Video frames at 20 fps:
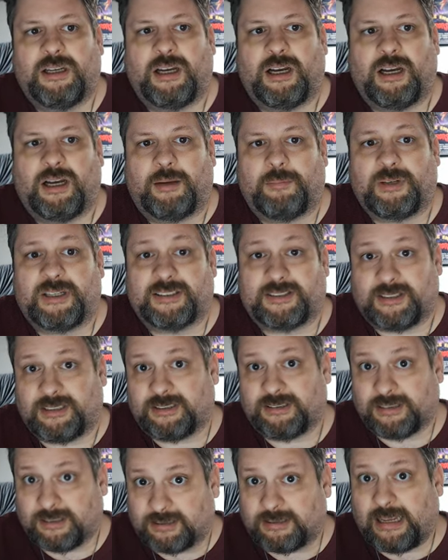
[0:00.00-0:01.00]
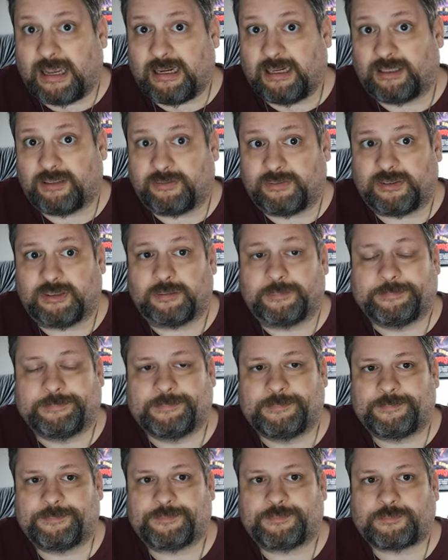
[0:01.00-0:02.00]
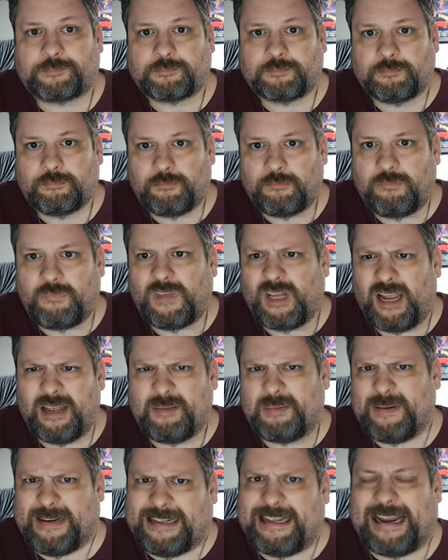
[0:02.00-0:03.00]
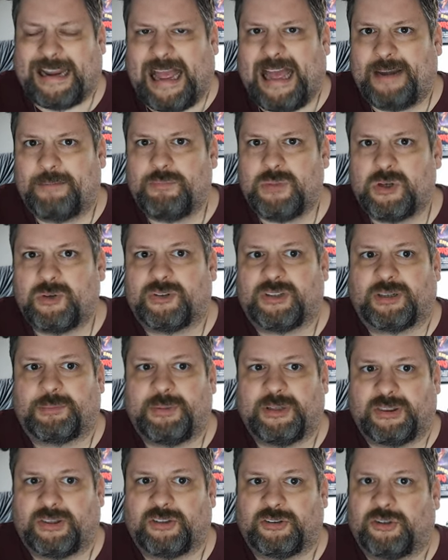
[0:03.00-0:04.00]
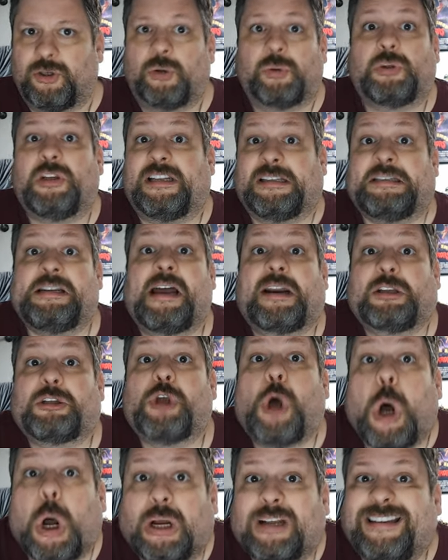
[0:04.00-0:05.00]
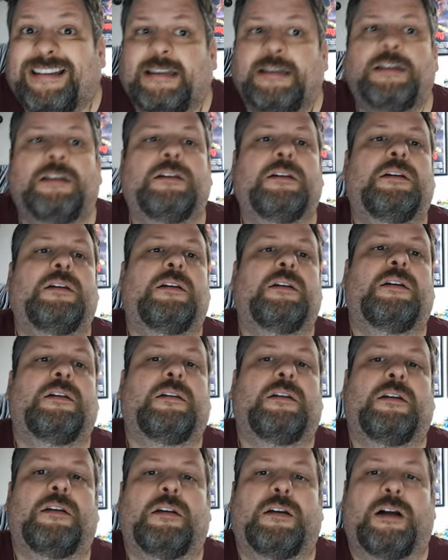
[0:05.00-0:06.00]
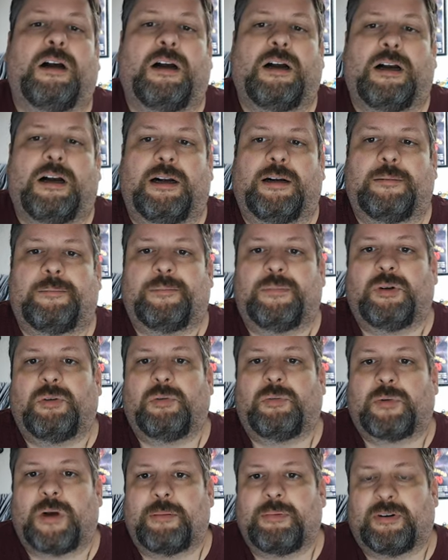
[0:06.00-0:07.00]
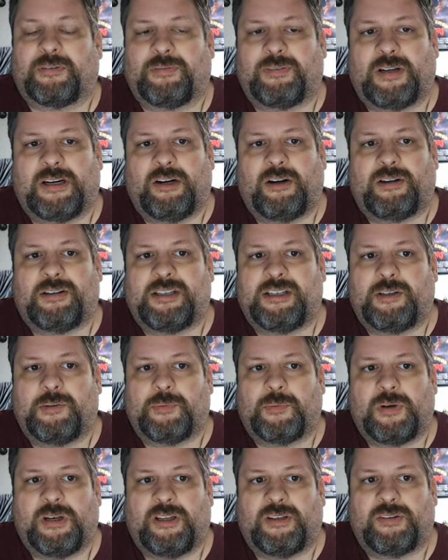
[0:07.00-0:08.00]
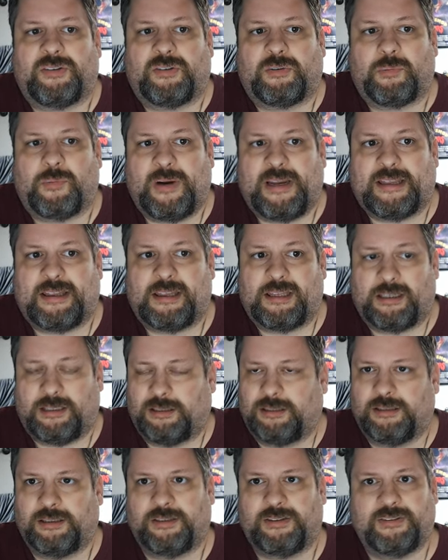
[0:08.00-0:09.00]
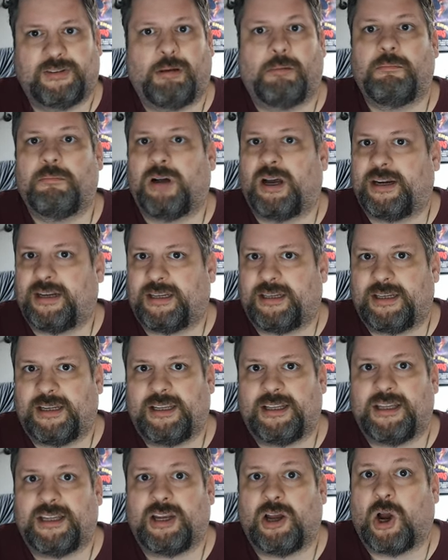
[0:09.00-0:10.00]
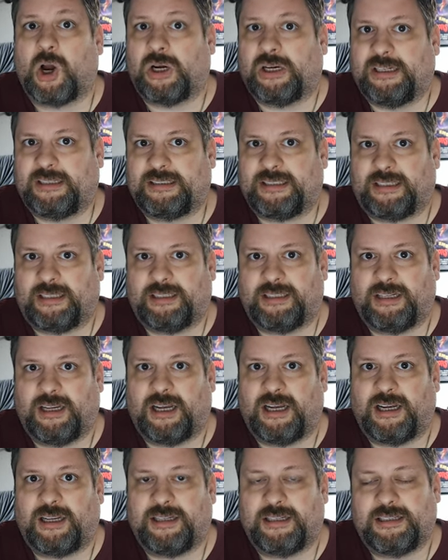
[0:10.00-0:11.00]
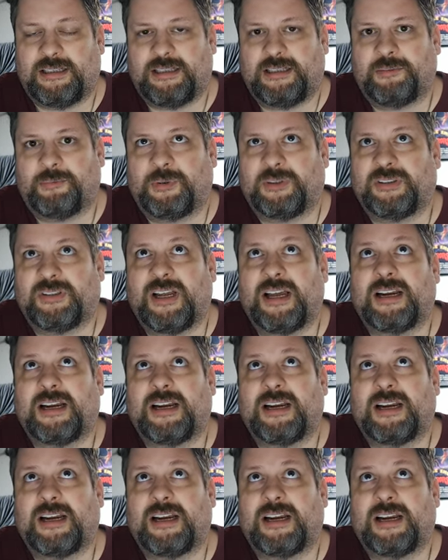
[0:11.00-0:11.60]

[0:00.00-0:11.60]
because it is a silent film. I mean, they add music, but there's no. It's not a talkie. Robert Flaherty was with somebody in the Arctic. It was not